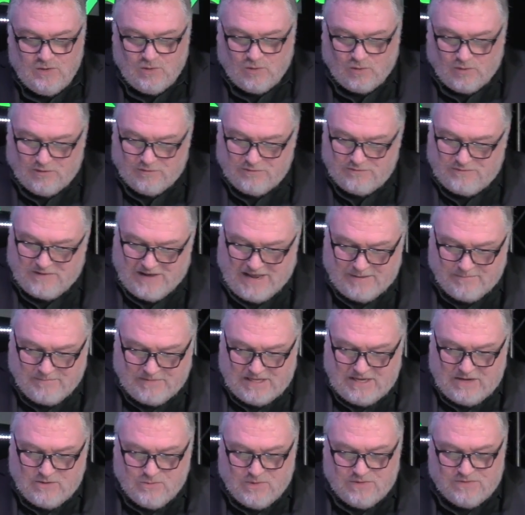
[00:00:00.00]
or a
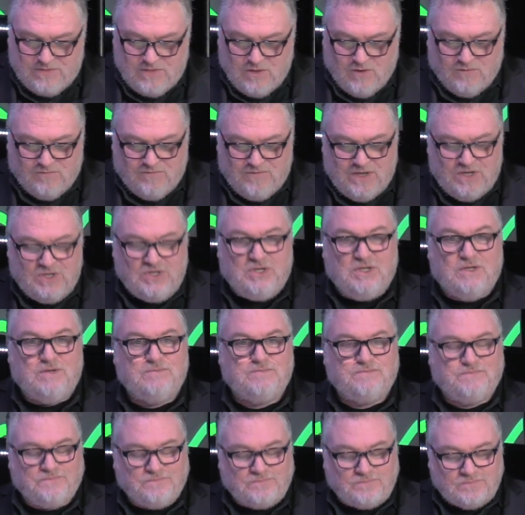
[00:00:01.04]
family with no
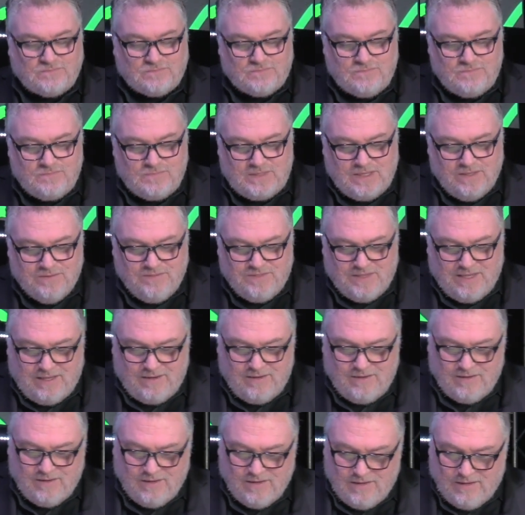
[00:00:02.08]
vision,
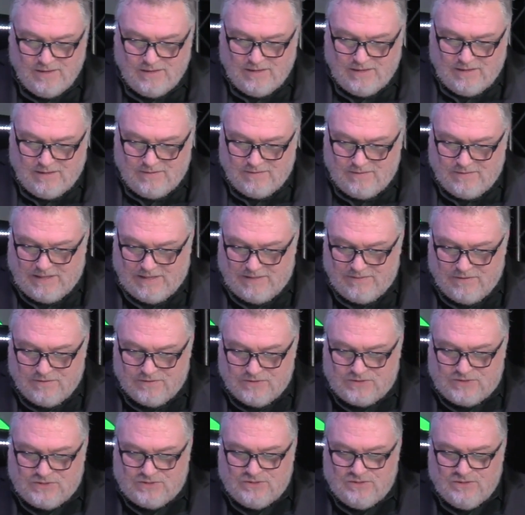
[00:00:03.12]
then
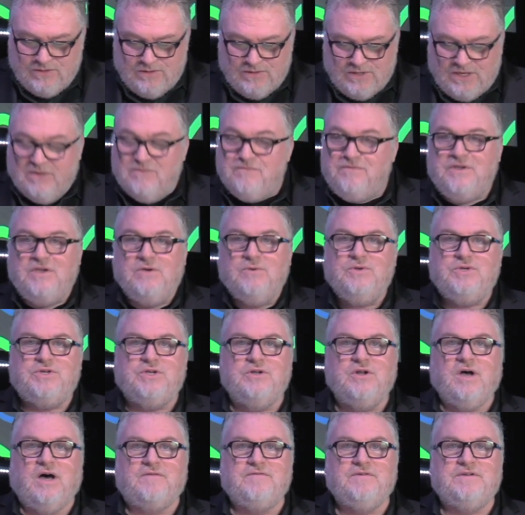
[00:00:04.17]
there's
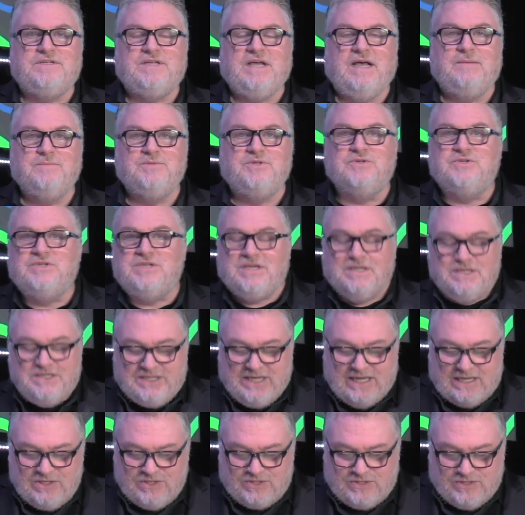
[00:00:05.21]
confusion oftentimes. There's
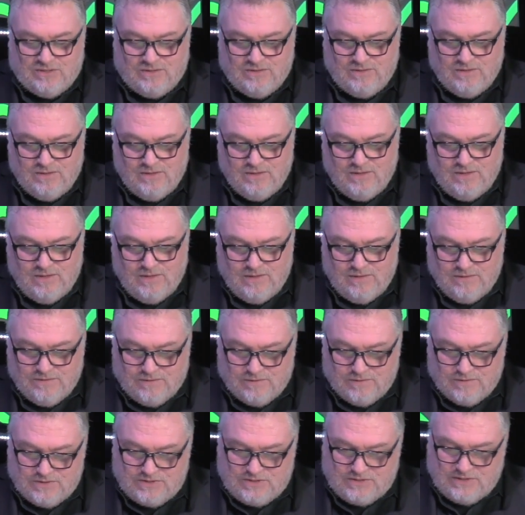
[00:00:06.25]
contention.
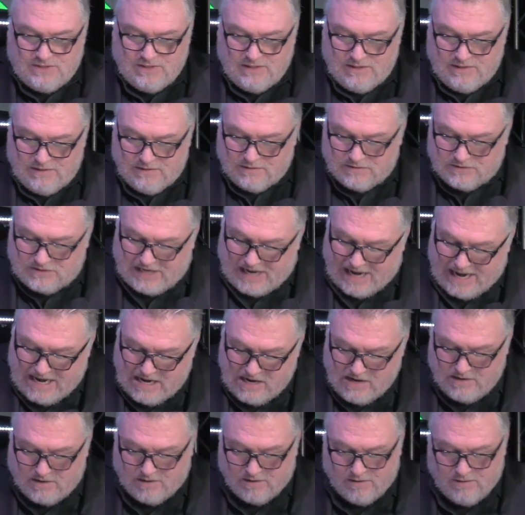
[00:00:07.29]
There's
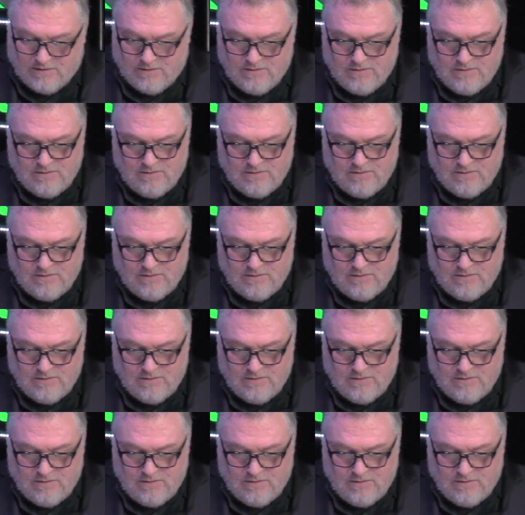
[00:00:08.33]
anger.